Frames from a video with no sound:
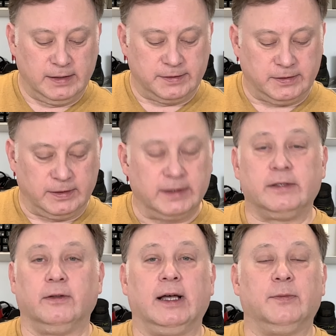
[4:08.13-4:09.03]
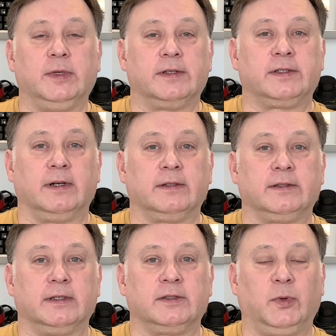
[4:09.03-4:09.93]
So this will allow me to start
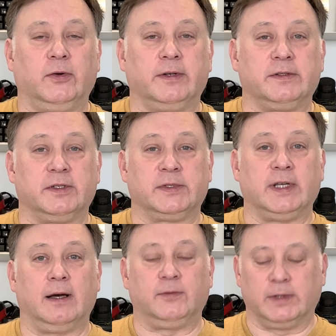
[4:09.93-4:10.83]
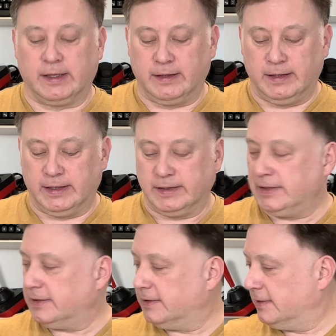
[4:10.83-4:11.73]
uh, exploring some software on this.